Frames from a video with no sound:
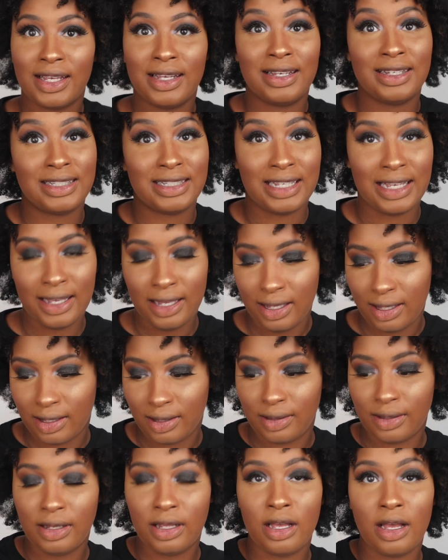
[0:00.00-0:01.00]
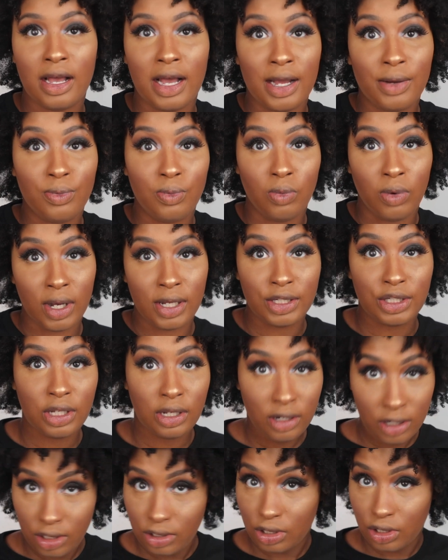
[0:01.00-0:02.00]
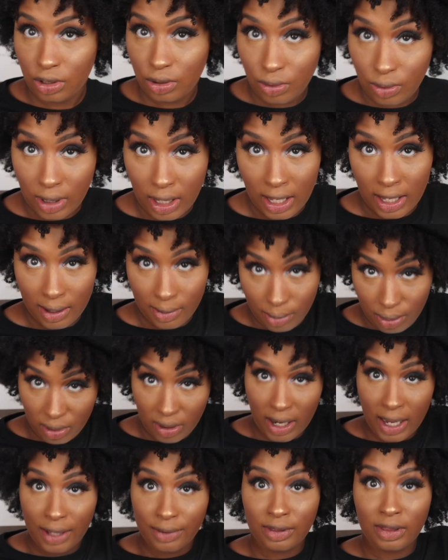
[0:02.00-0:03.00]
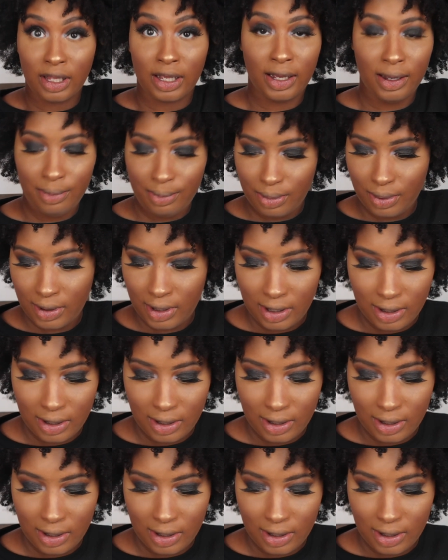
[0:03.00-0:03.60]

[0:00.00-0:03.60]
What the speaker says: Just hitting. I was gonna do a brown lip,